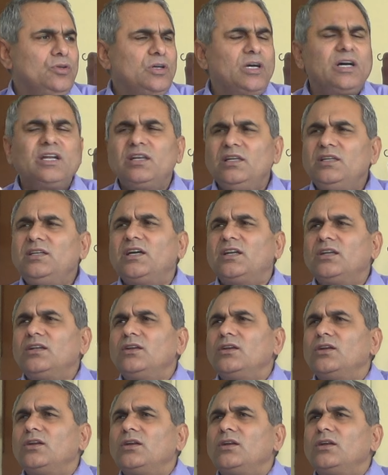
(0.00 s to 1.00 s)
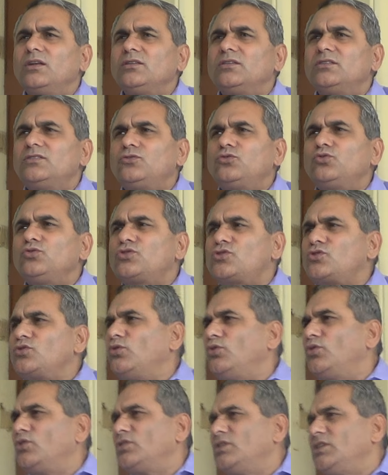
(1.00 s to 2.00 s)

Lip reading: Earlier, to store